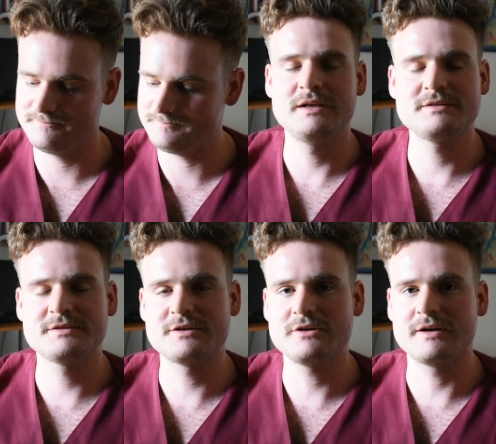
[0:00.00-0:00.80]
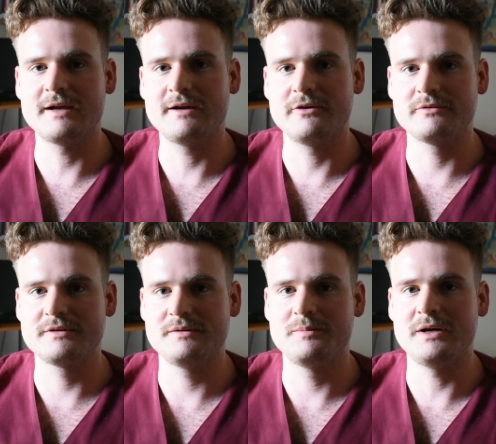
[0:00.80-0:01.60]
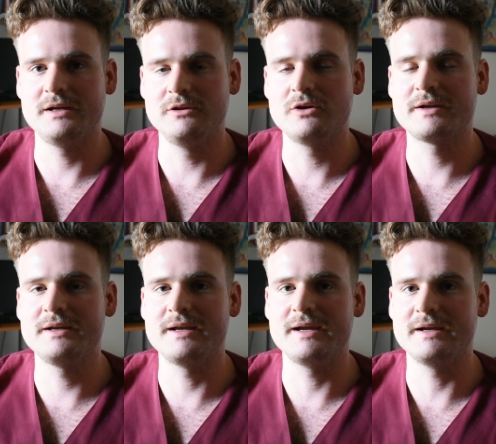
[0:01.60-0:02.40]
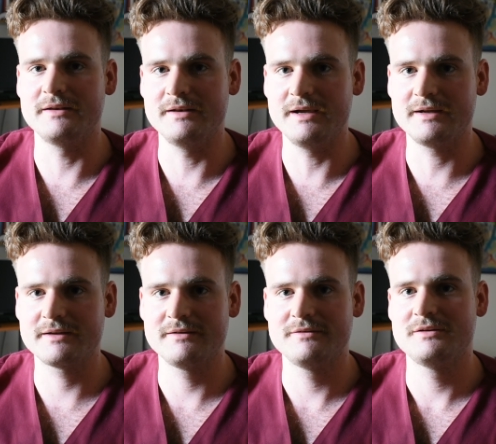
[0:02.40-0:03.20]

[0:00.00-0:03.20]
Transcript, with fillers: Let's start out by looking at N A C.